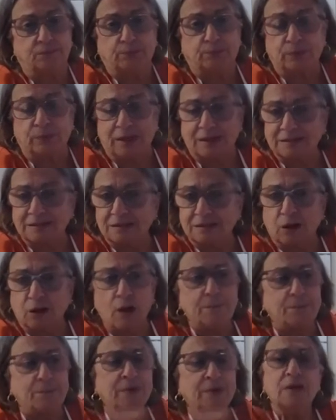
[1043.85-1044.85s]
blend it
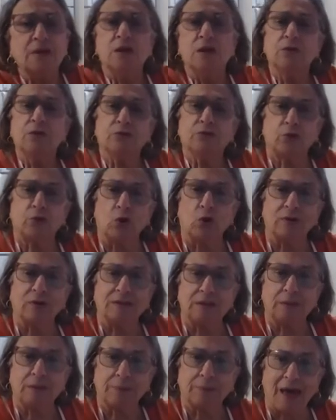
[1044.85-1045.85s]
up, throw it
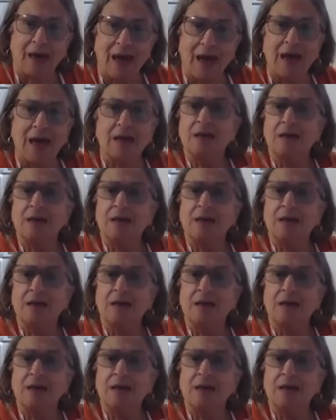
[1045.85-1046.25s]
in the pot,